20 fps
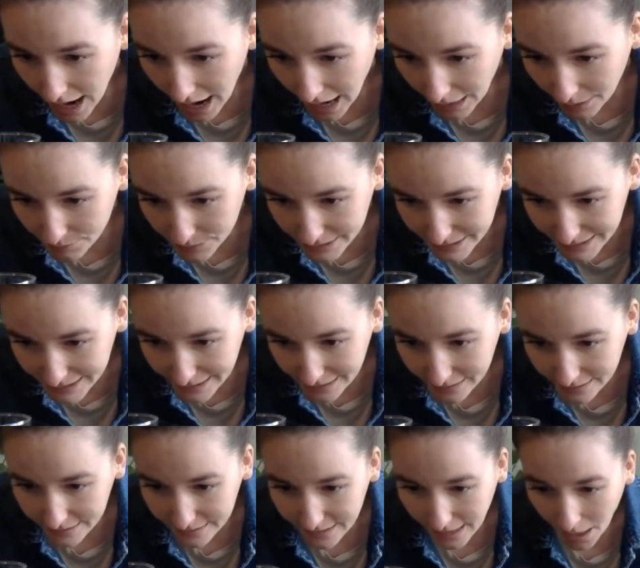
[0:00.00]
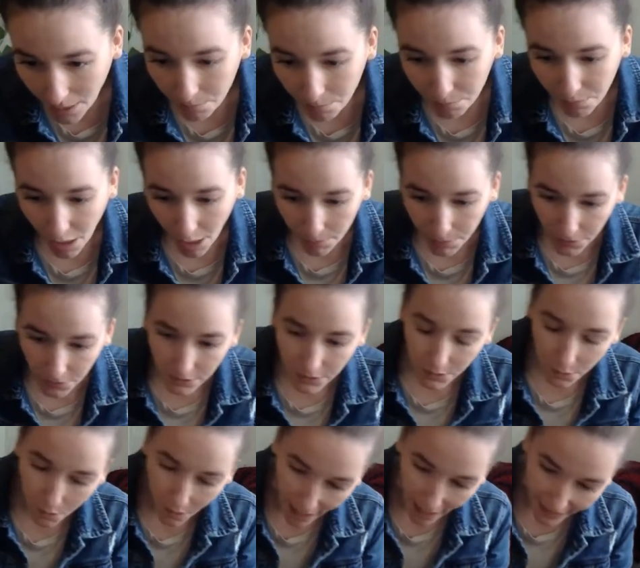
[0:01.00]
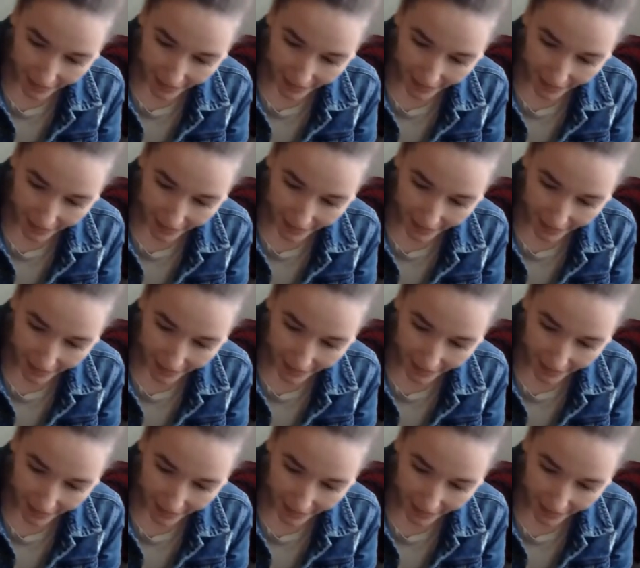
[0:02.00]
I'm seeing some bubbles